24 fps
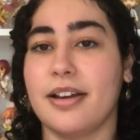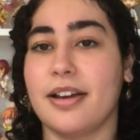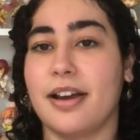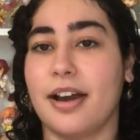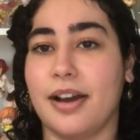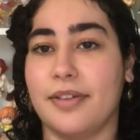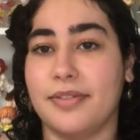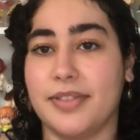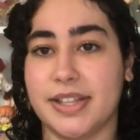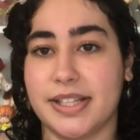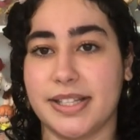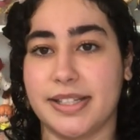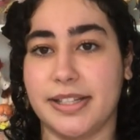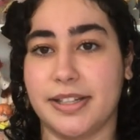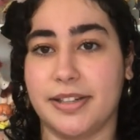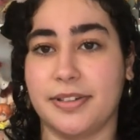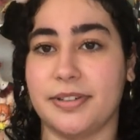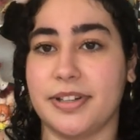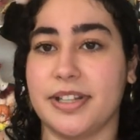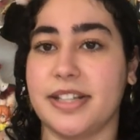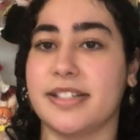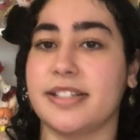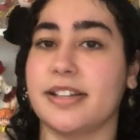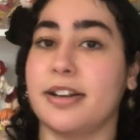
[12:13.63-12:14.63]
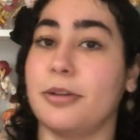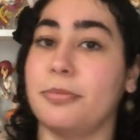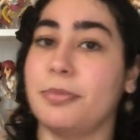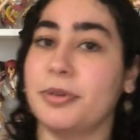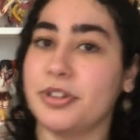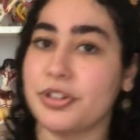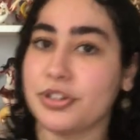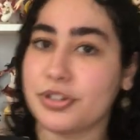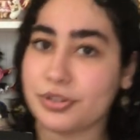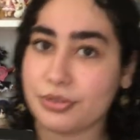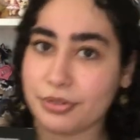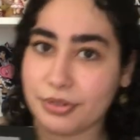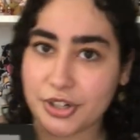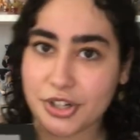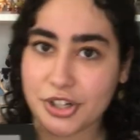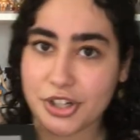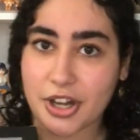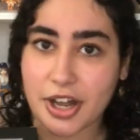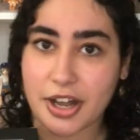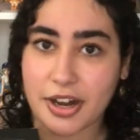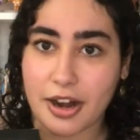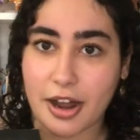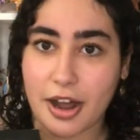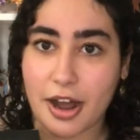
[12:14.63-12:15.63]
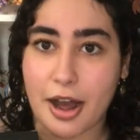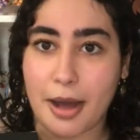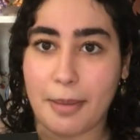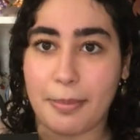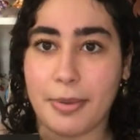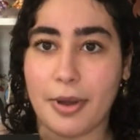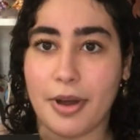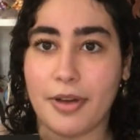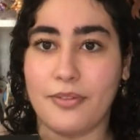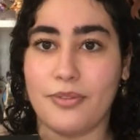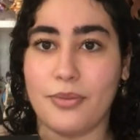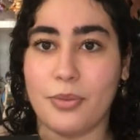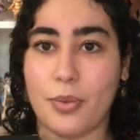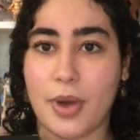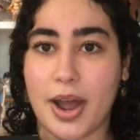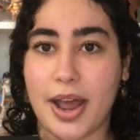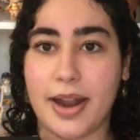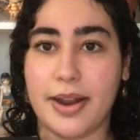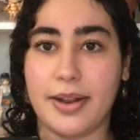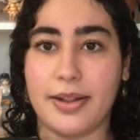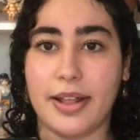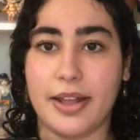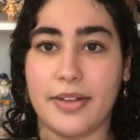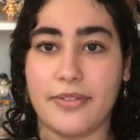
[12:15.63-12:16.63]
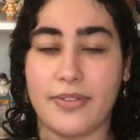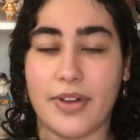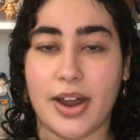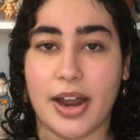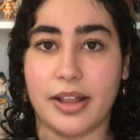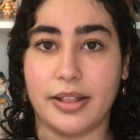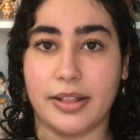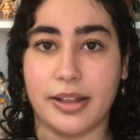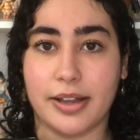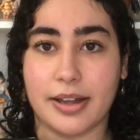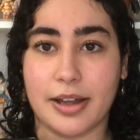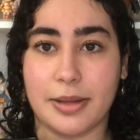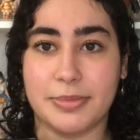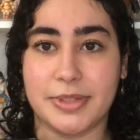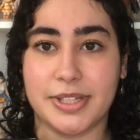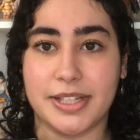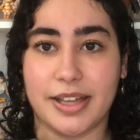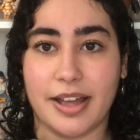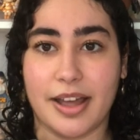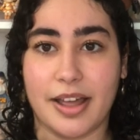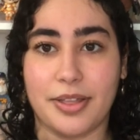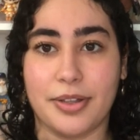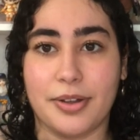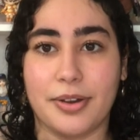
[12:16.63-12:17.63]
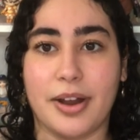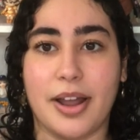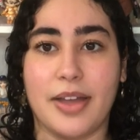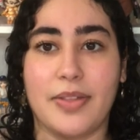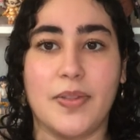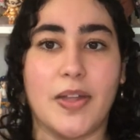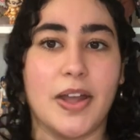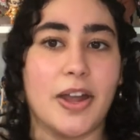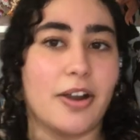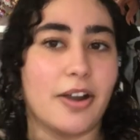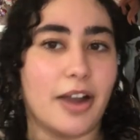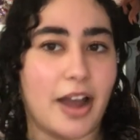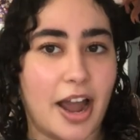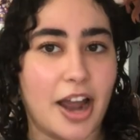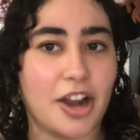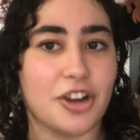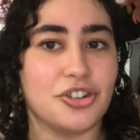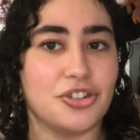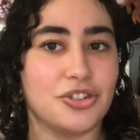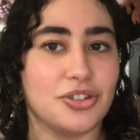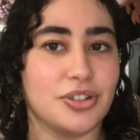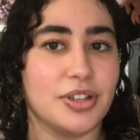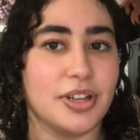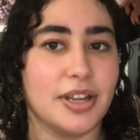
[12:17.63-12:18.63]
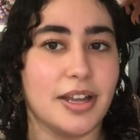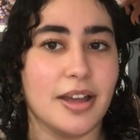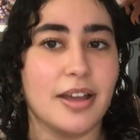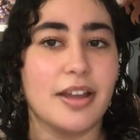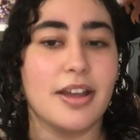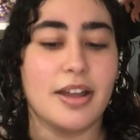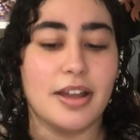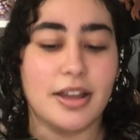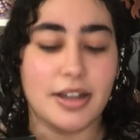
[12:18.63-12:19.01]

of the series, and I'll put the screenshot up of when they finally come together and they are actually